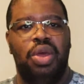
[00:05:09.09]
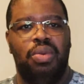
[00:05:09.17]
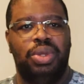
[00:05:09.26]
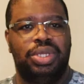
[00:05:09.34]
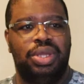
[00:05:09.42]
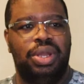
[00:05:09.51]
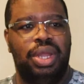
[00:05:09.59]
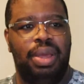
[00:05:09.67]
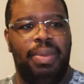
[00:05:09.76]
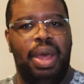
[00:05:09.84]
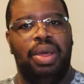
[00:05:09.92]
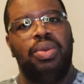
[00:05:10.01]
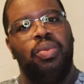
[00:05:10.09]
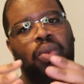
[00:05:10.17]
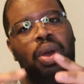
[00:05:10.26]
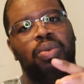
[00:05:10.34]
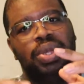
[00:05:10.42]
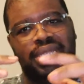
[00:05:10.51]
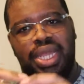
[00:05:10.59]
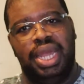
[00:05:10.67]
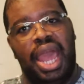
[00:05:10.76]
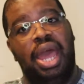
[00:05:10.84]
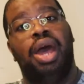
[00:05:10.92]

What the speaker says: was learning about what was like